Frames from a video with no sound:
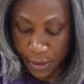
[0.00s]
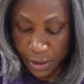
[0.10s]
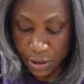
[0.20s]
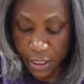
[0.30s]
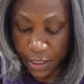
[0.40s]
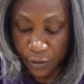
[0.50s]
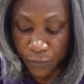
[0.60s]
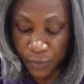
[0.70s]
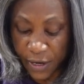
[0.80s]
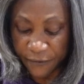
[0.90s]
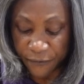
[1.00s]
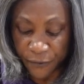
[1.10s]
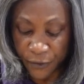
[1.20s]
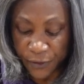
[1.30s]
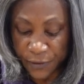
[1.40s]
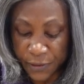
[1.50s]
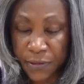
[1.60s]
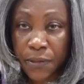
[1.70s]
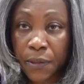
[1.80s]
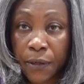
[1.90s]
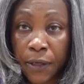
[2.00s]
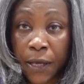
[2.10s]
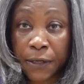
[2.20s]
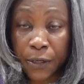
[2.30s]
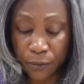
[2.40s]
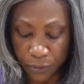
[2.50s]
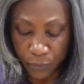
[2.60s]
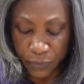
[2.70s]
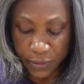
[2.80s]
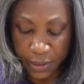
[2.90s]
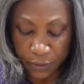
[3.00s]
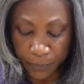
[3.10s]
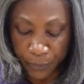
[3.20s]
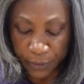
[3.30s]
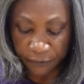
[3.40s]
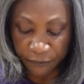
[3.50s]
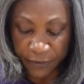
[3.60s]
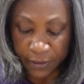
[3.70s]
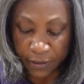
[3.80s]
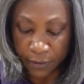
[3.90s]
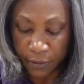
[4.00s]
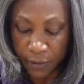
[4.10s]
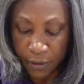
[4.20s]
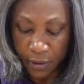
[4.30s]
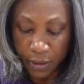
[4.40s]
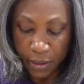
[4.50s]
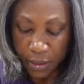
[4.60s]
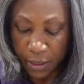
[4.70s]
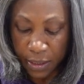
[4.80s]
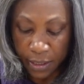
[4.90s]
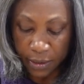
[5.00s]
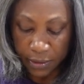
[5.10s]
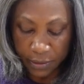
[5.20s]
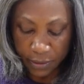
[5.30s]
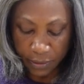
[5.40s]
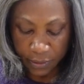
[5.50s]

So you gotta do that first, and then we use that to put the filling in on it.